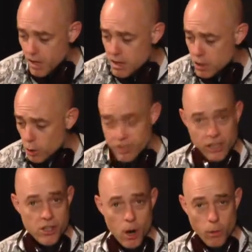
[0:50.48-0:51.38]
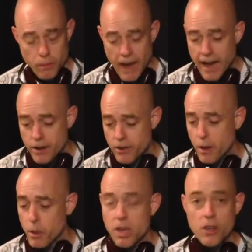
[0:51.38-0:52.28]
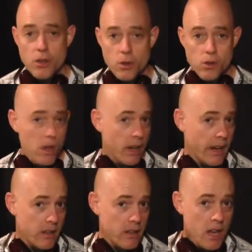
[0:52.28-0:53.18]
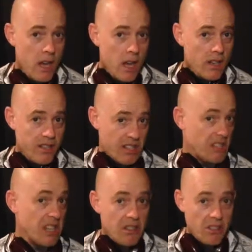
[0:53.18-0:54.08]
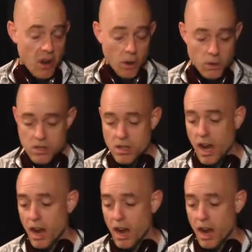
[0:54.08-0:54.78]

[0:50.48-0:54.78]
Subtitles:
So a 6-note pattern that we can use against 16th notes.